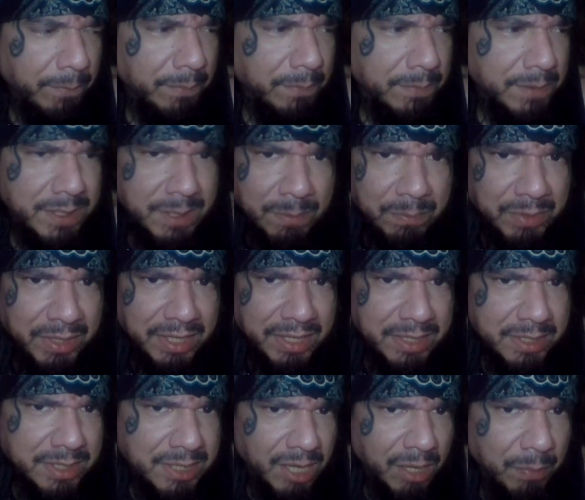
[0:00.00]
Something
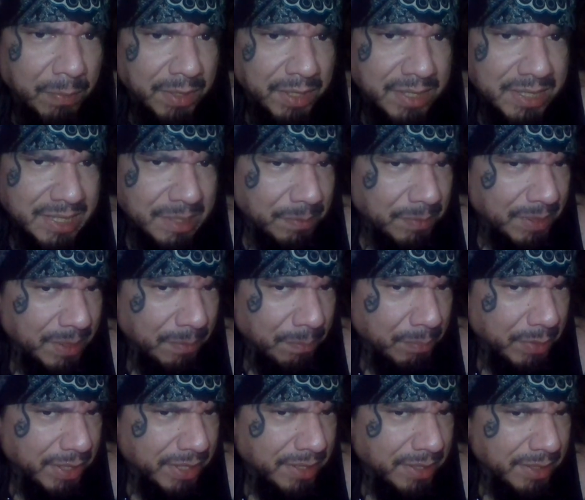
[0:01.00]
is coming, something
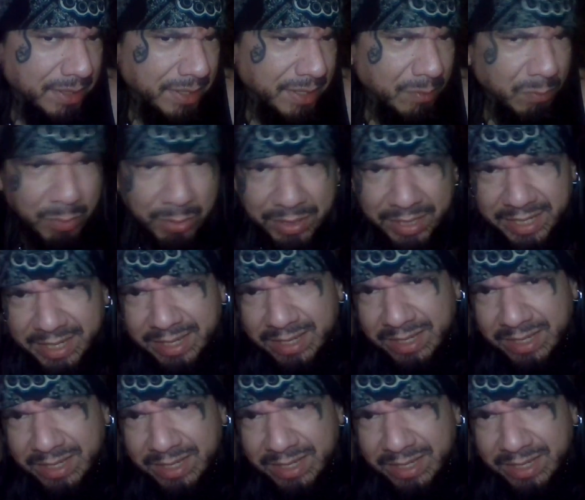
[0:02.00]
big, and we're getting